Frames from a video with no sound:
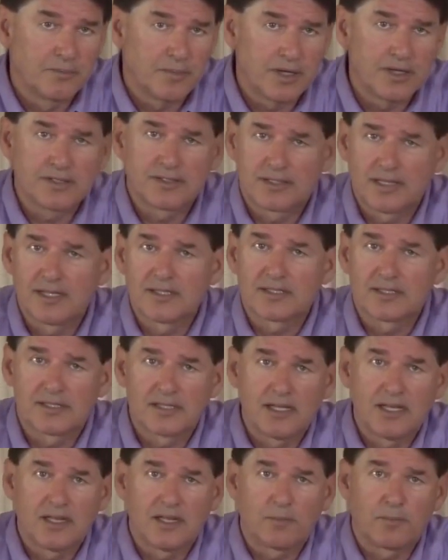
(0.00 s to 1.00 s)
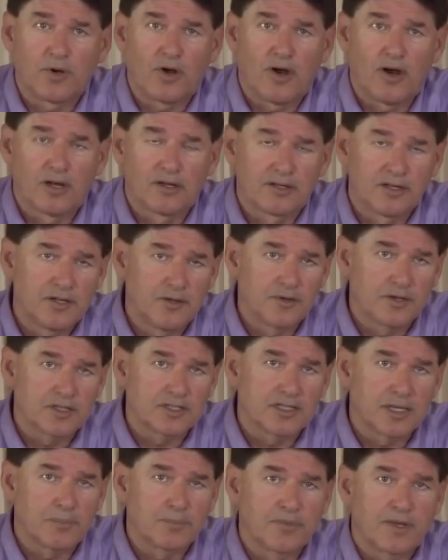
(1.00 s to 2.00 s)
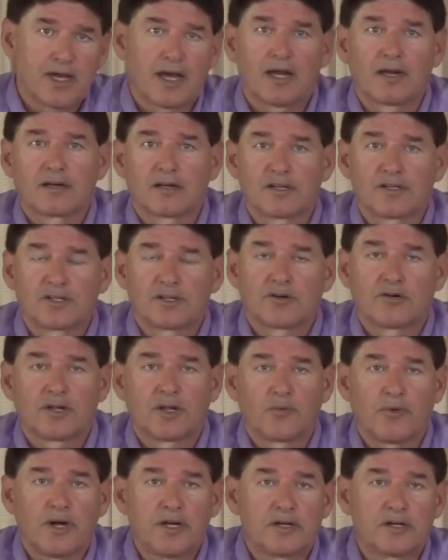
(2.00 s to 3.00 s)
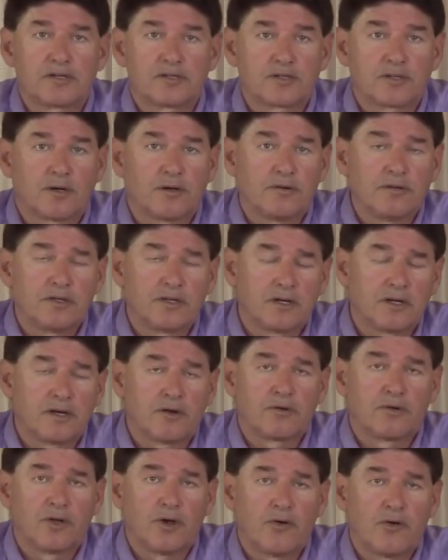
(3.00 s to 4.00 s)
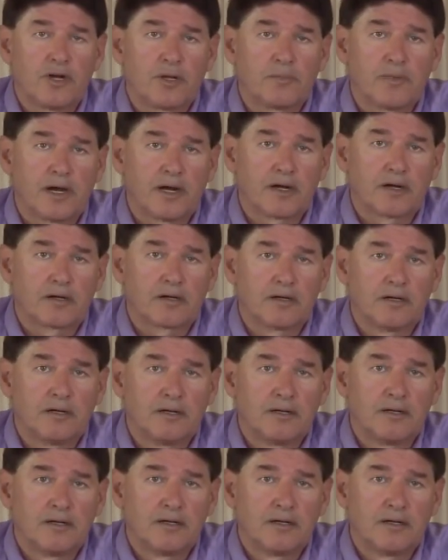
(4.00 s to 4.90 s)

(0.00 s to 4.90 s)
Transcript: But it says, see the ball, and you accept that because you're only one years old and you don't know any better.